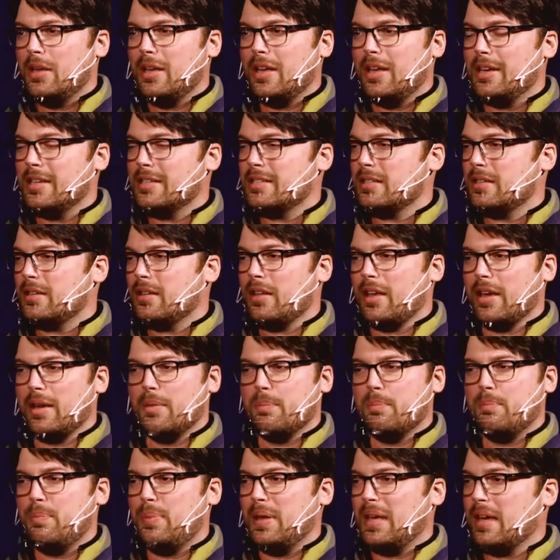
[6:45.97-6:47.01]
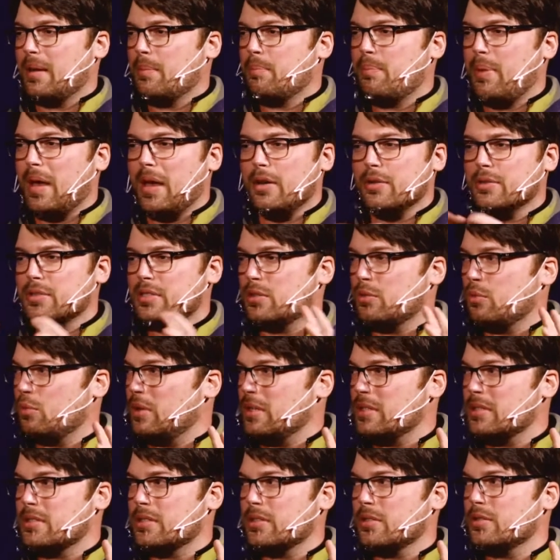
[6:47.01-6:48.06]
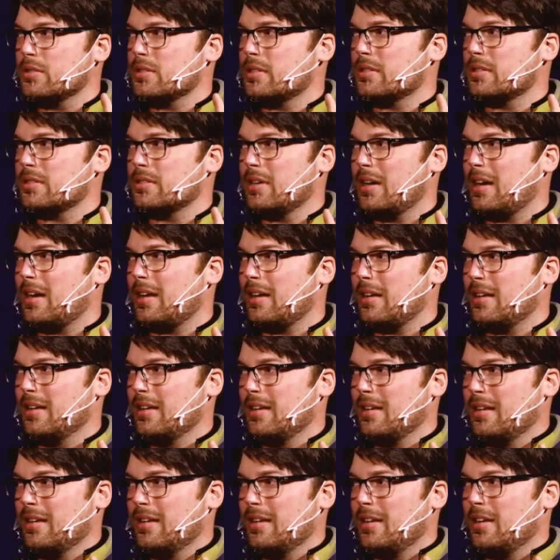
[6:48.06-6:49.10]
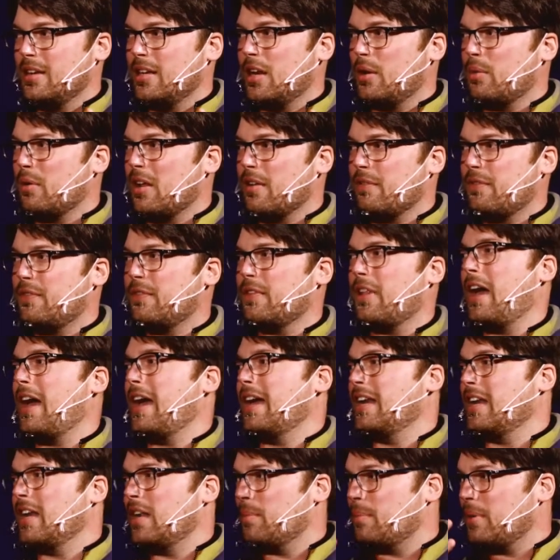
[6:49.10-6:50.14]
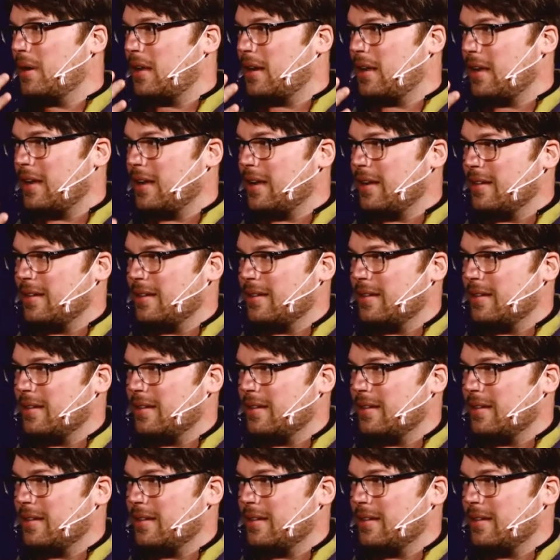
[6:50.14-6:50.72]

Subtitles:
It isn't like big bells and whistles. There's not, you know, we're not flying anybody